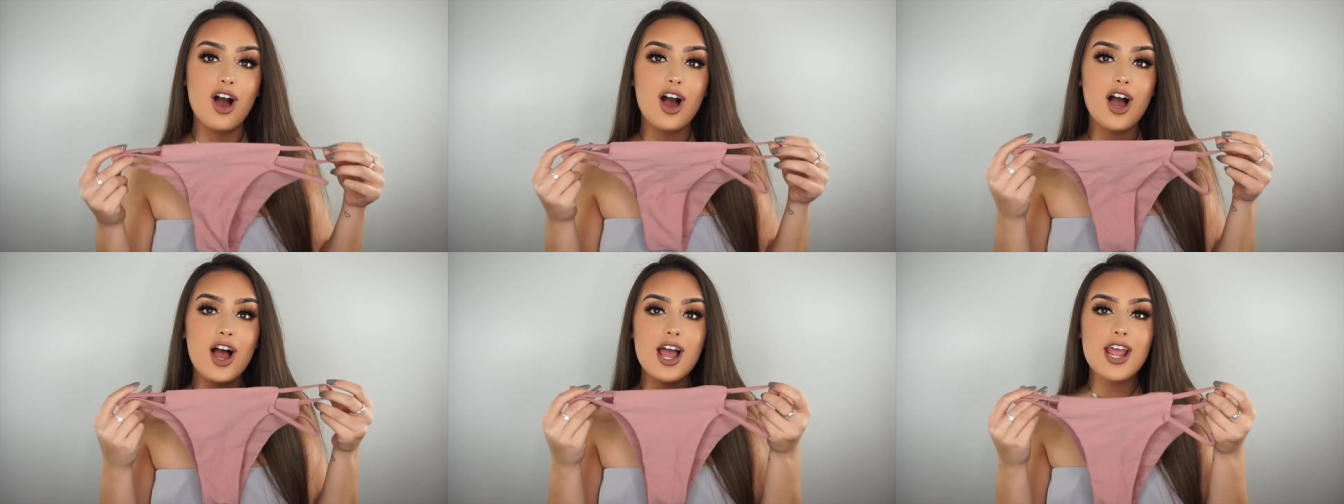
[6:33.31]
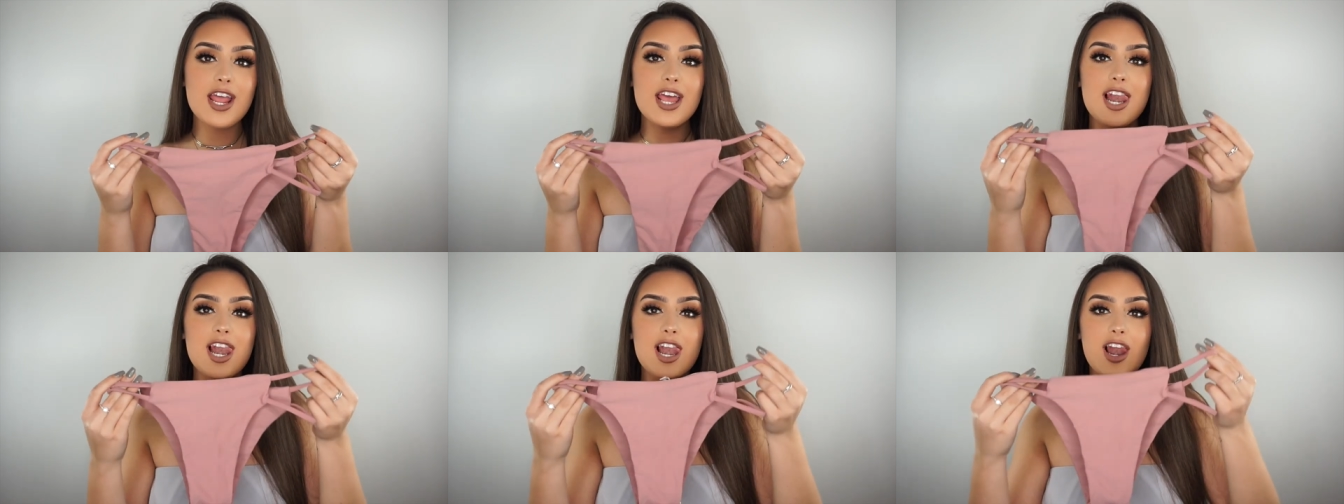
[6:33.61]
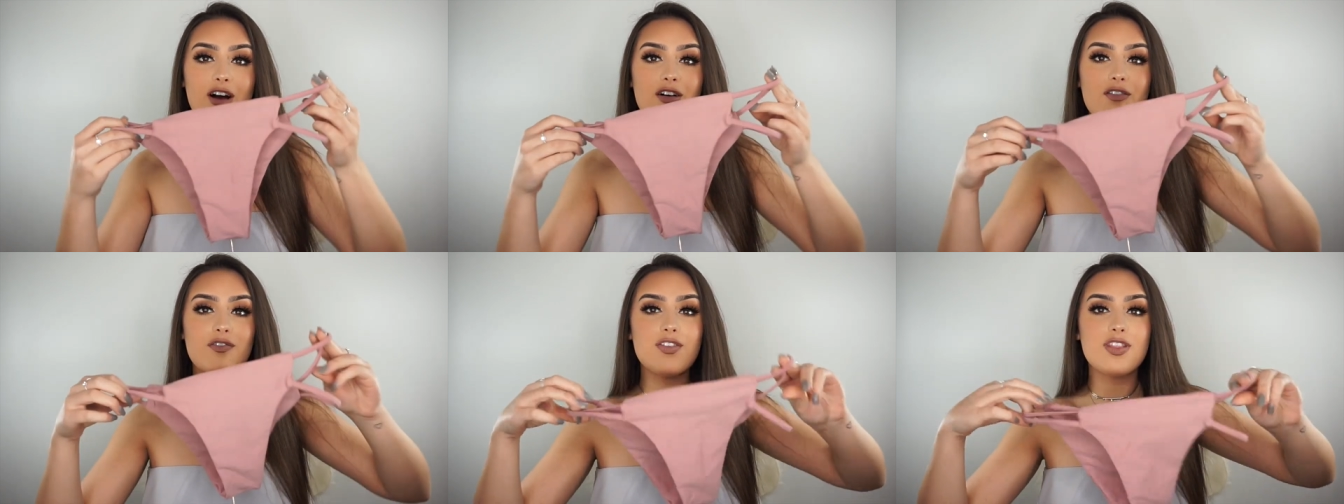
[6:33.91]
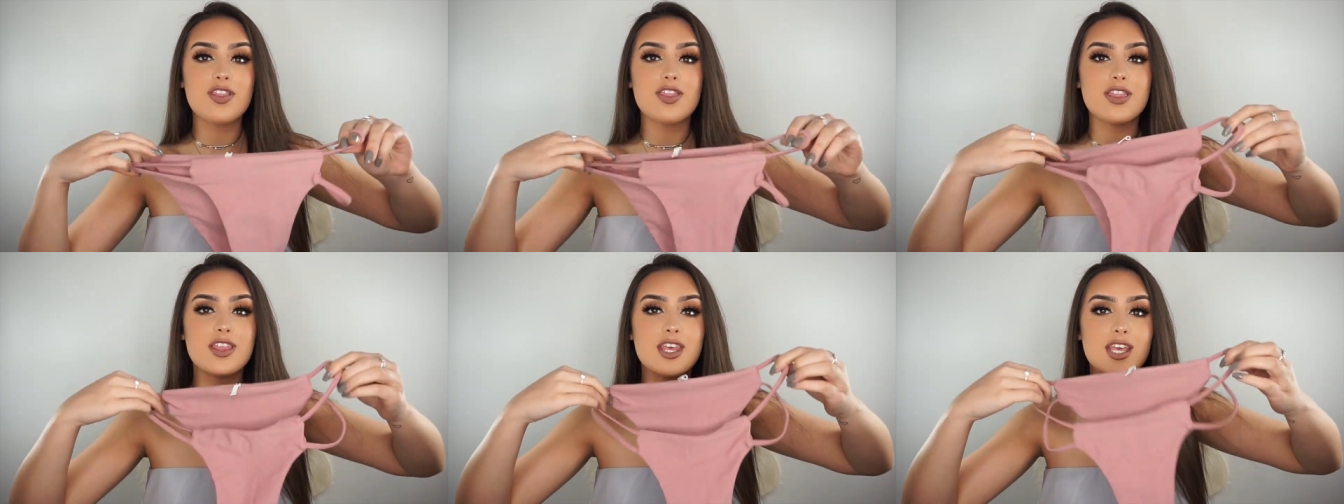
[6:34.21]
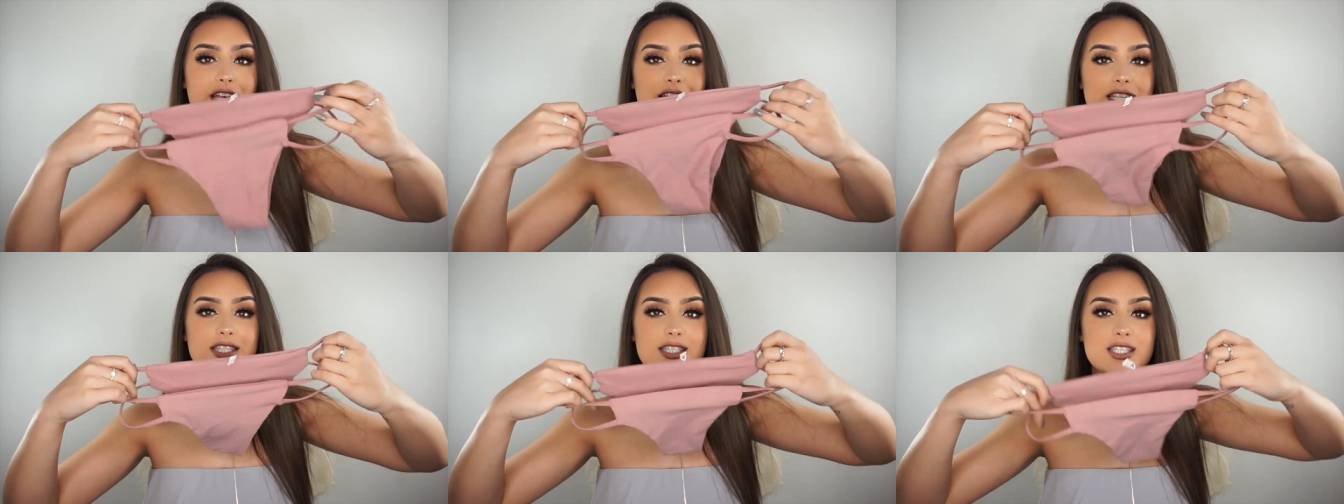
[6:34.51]
I love
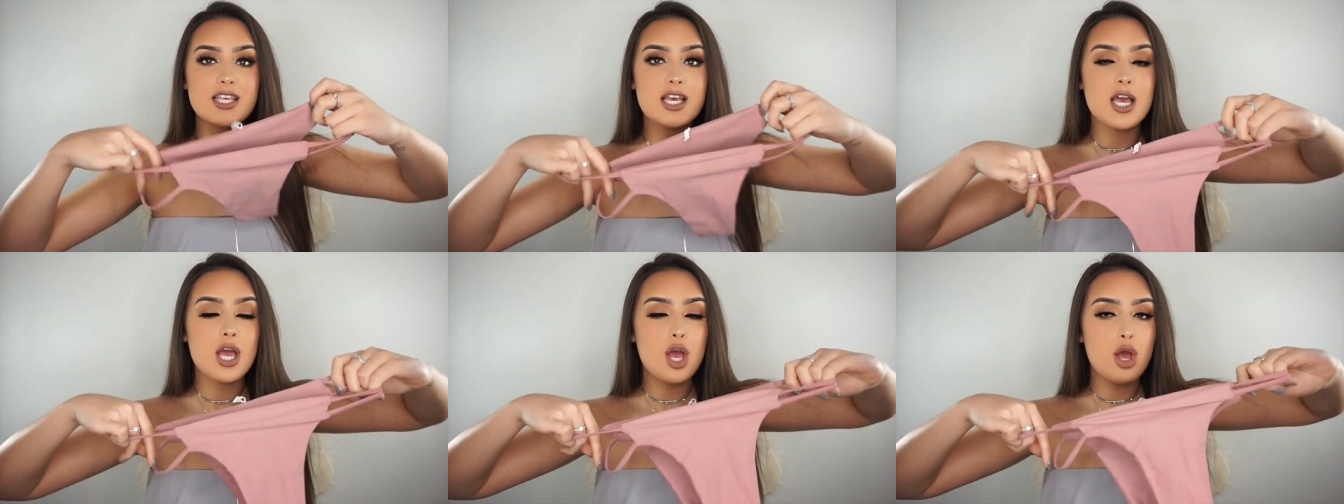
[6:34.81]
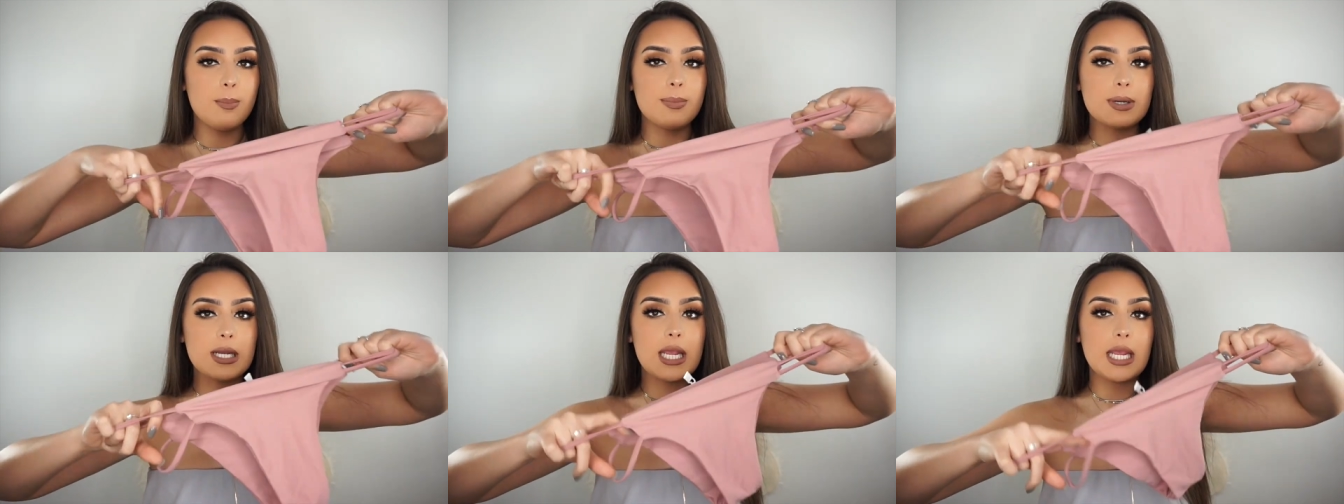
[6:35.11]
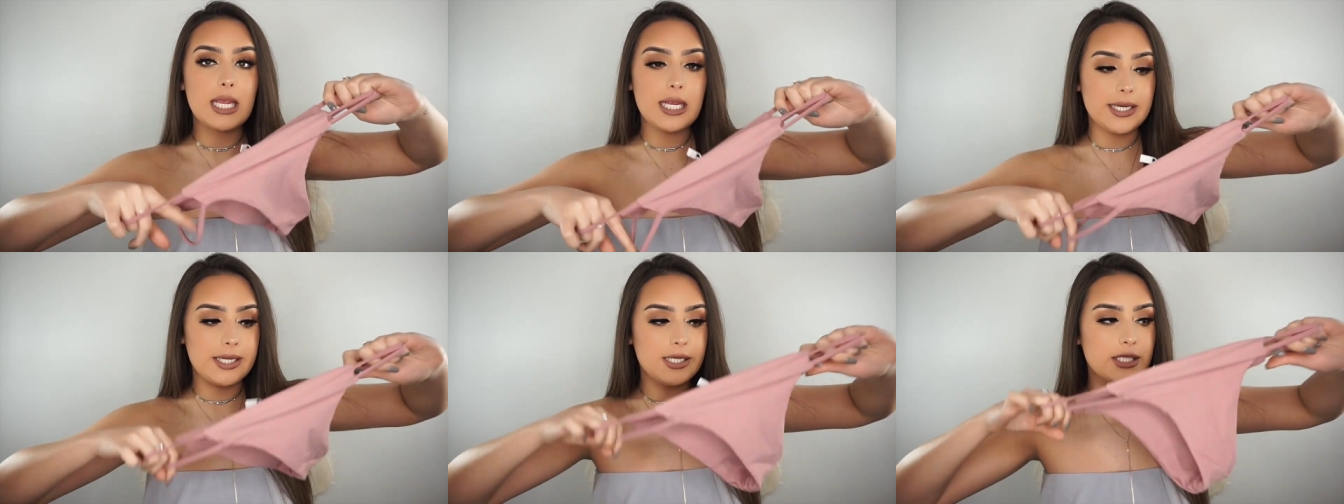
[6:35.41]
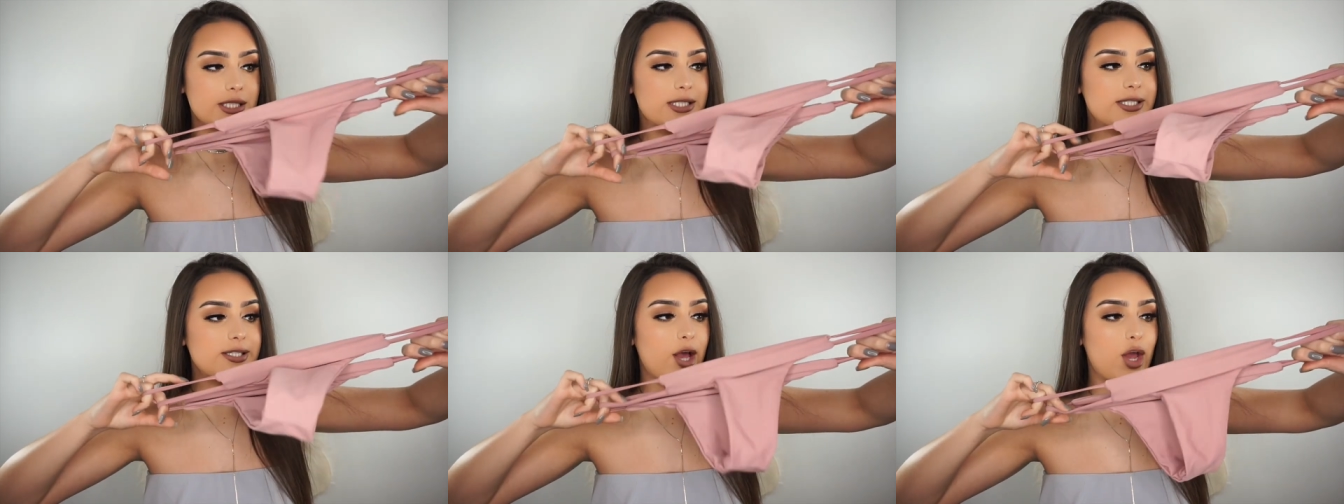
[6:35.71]
this bikini